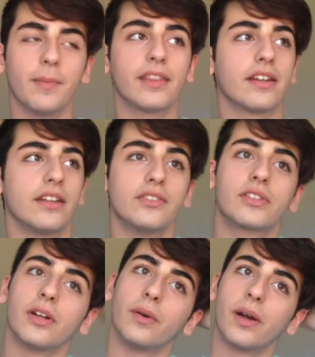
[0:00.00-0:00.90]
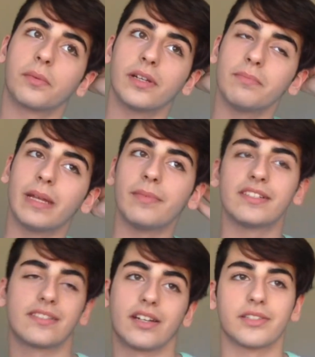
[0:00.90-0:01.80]
about that intro, I'm gonna maybe
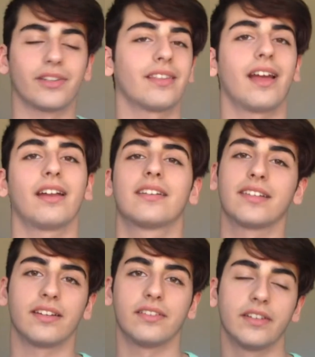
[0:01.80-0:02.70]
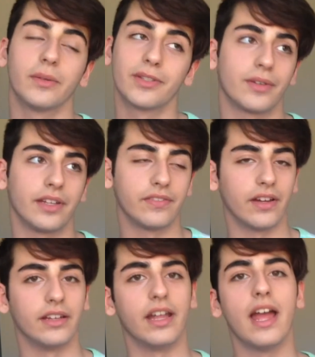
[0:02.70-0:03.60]
start doing that because it was really
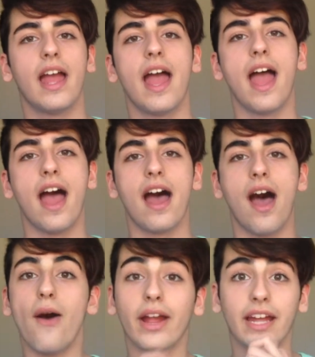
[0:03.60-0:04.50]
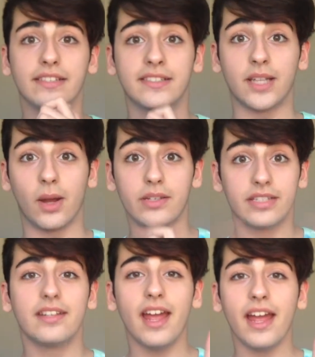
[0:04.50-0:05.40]
fun. Okay, so
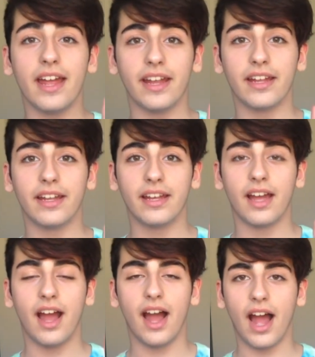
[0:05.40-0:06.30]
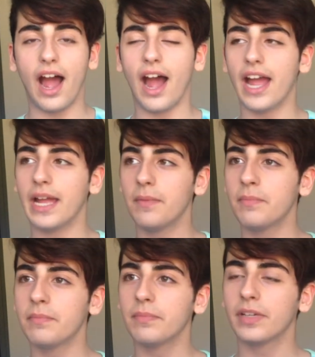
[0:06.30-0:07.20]
today
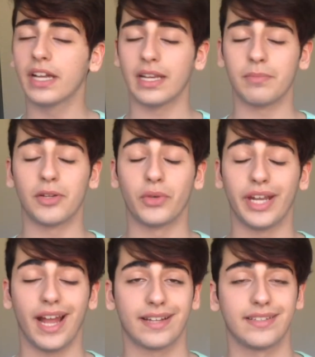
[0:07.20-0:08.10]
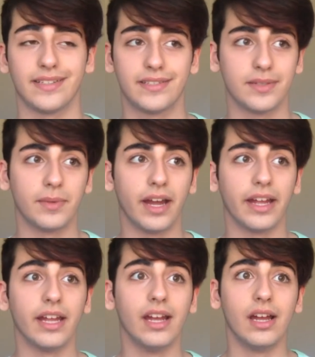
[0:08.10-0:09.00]
I'm gonna be reacting to
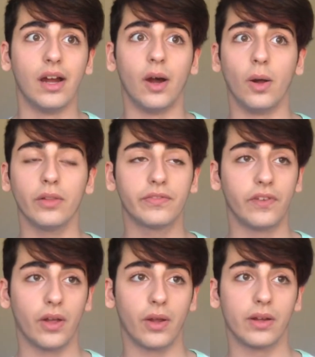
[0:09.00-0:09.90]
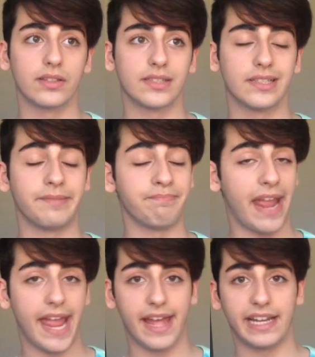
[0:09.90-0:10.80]
my old photos, and
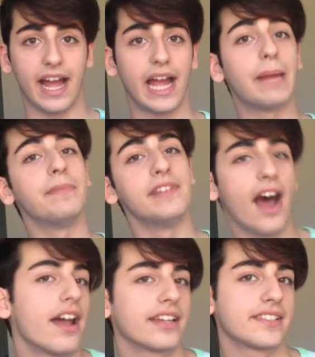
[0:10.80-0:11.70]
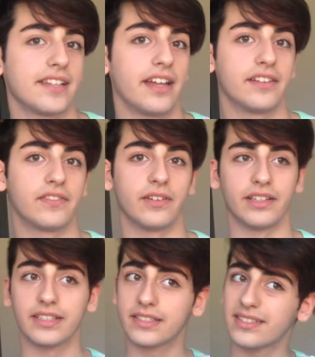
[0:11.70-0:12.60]
man, I am not excited for
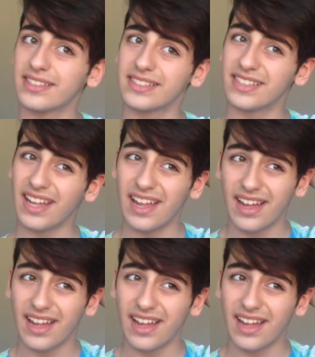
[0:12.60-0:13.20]
this because